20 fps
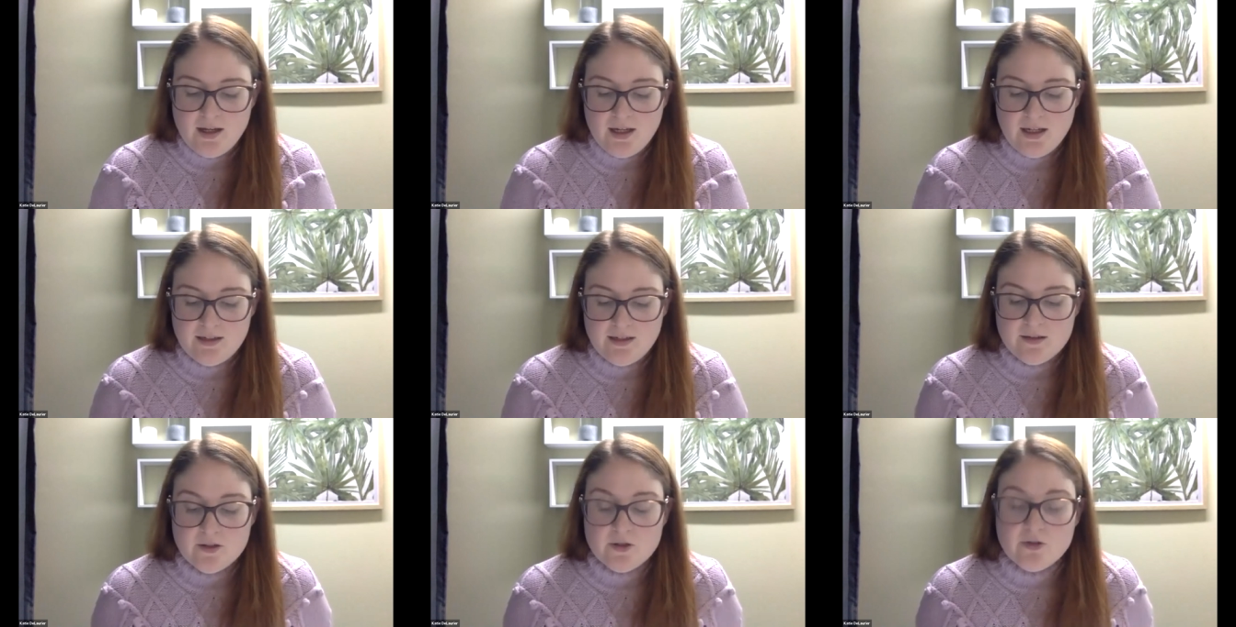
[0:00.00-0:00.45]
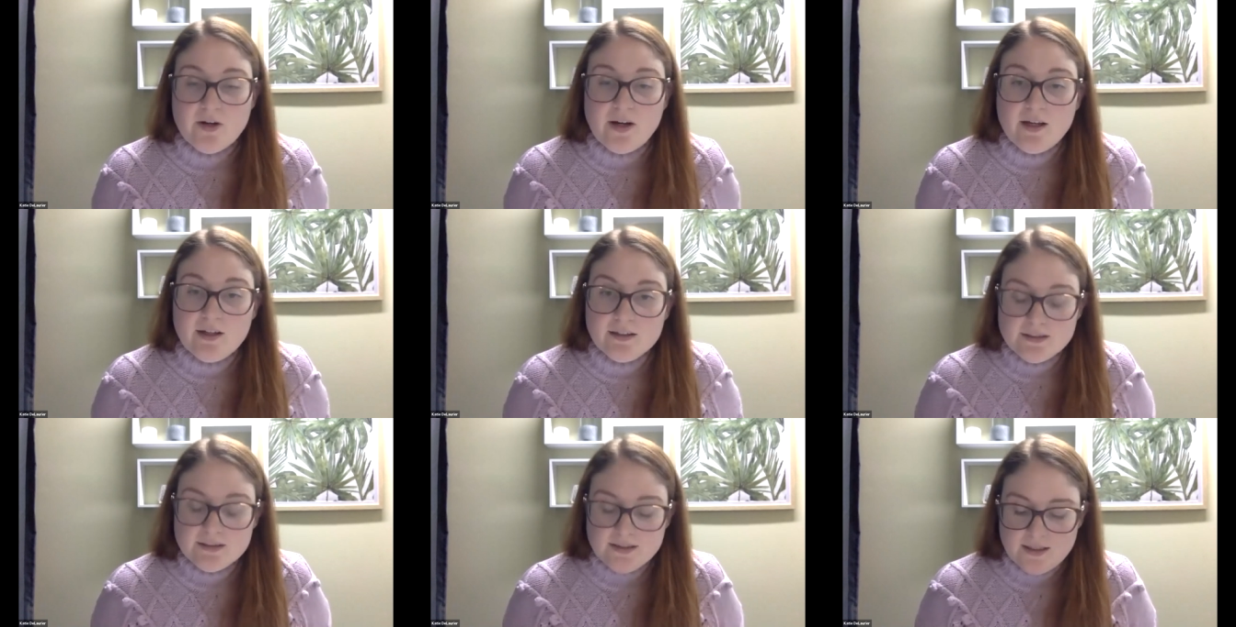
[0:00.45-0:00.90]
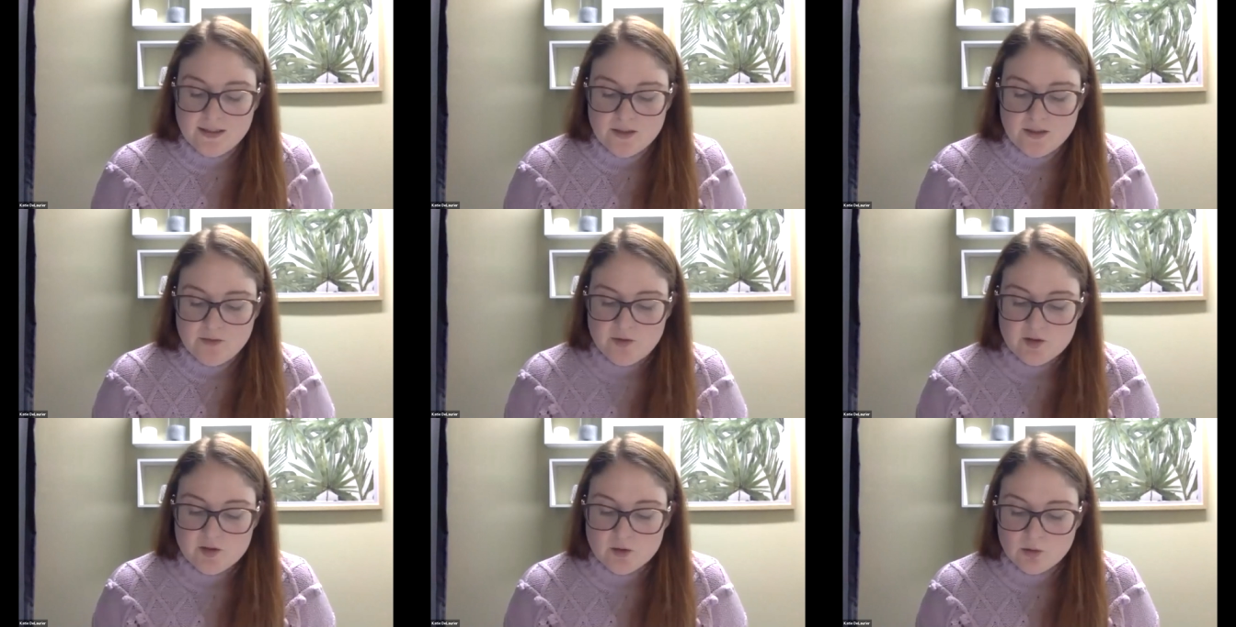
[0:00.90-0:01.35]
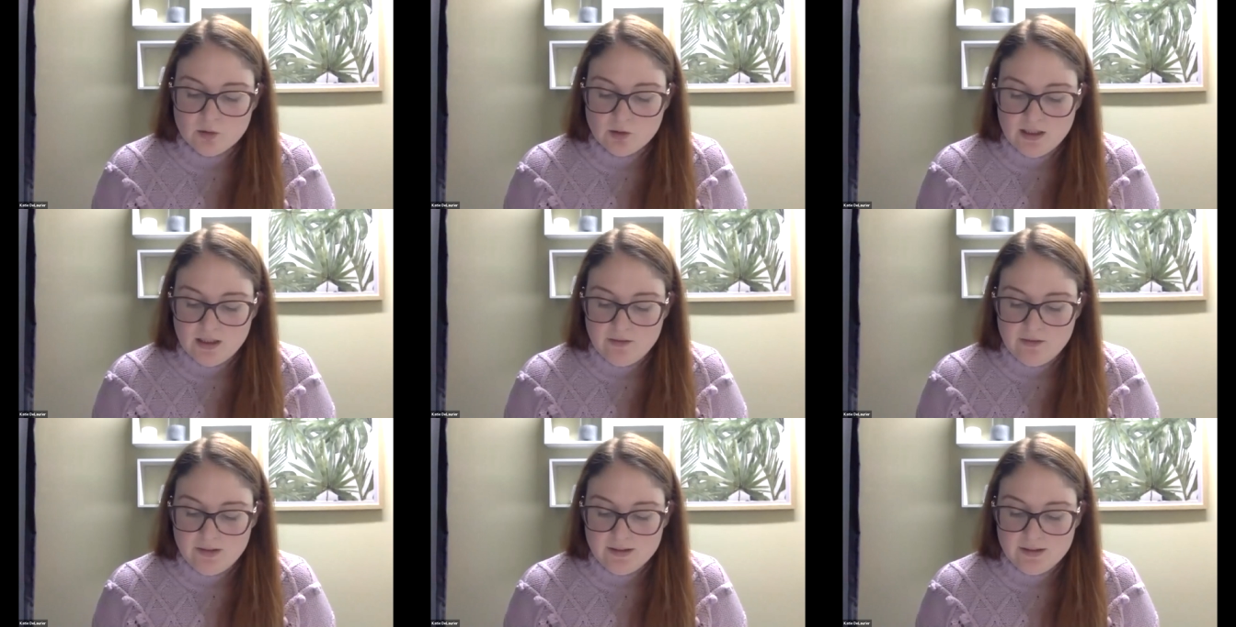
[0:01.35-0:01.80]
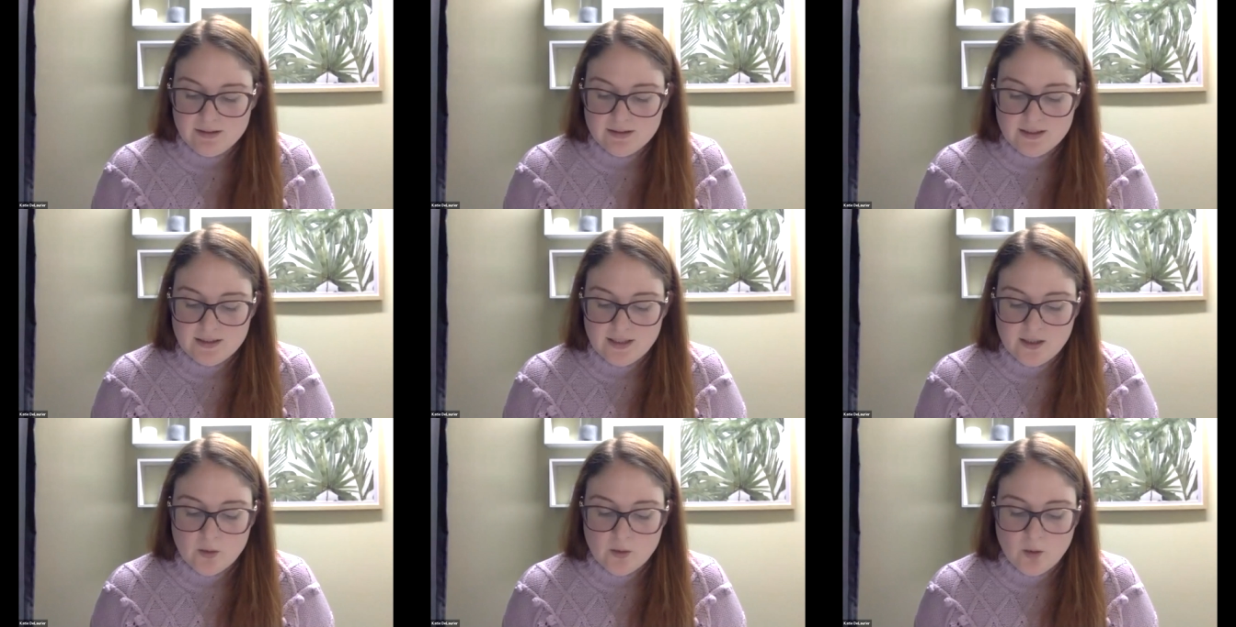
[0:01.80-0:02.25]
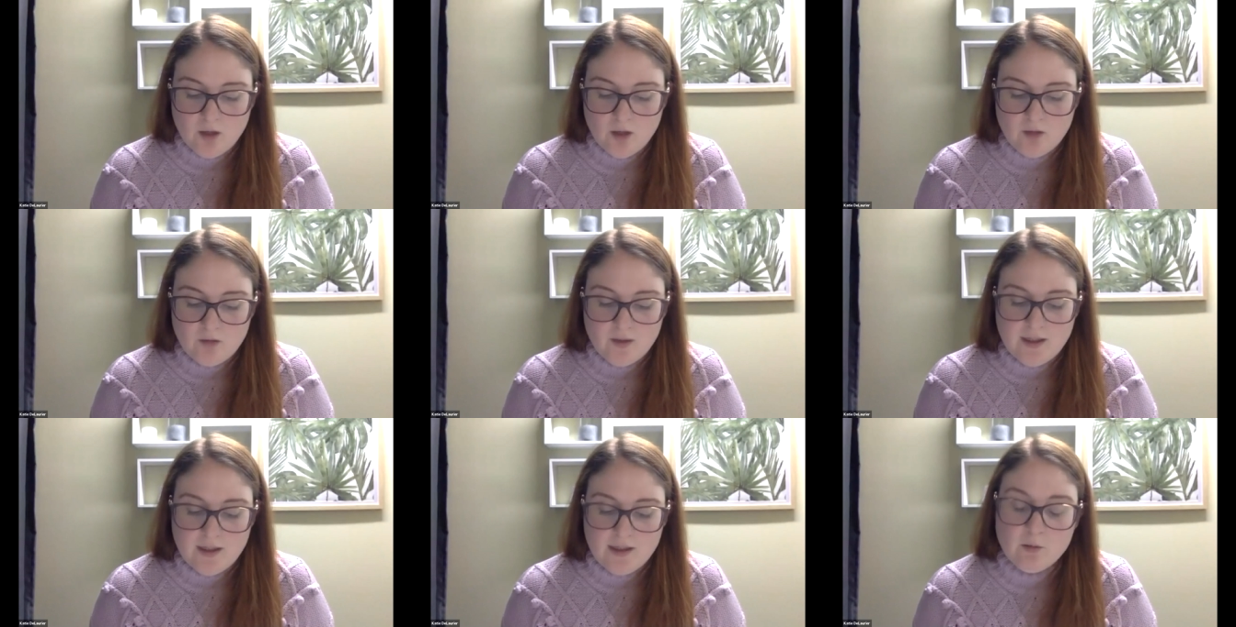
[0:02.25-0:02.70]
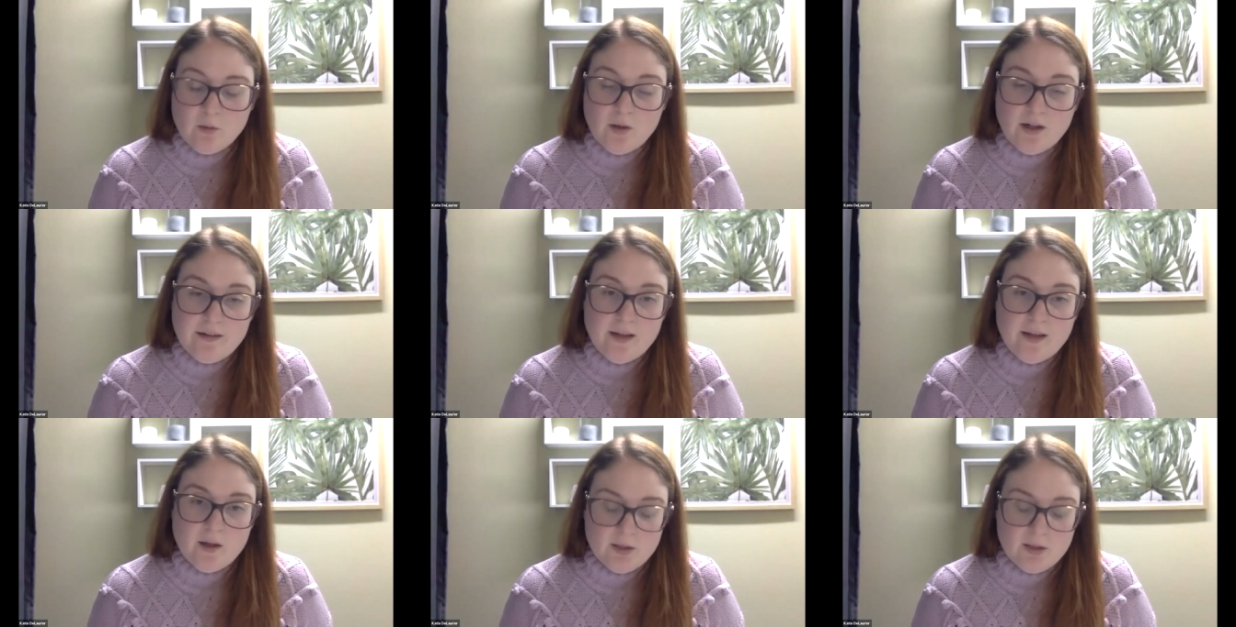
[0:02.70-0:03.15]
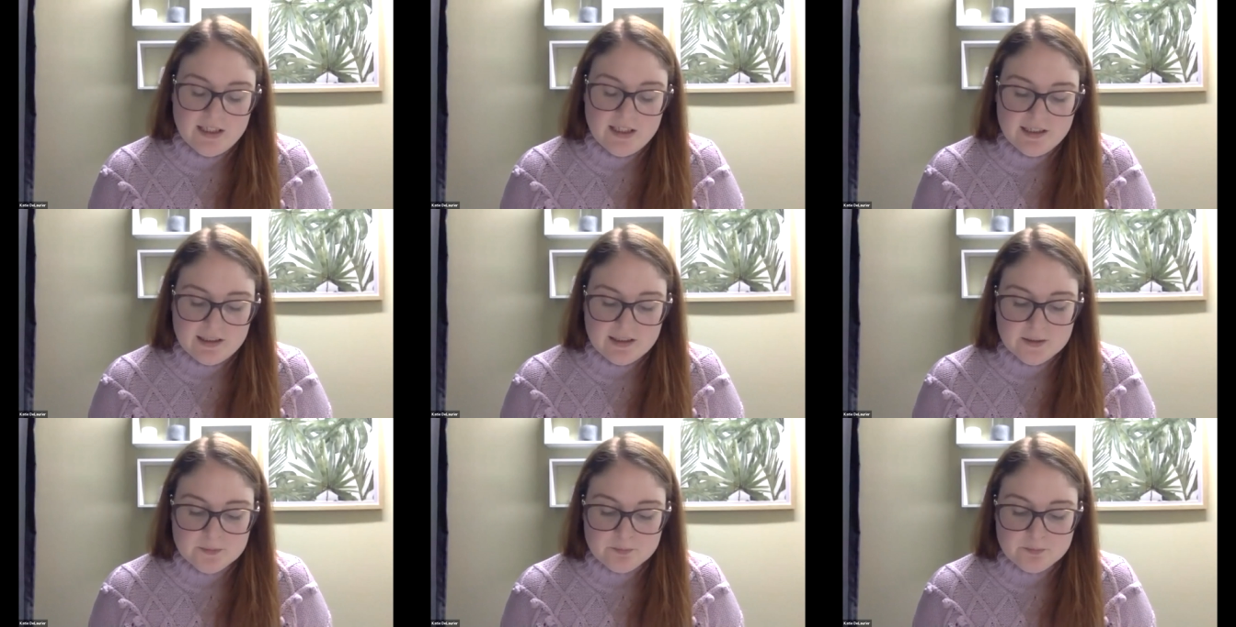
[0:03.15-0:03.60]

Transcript: It is a great incentive for school leavers to get qualified while they work.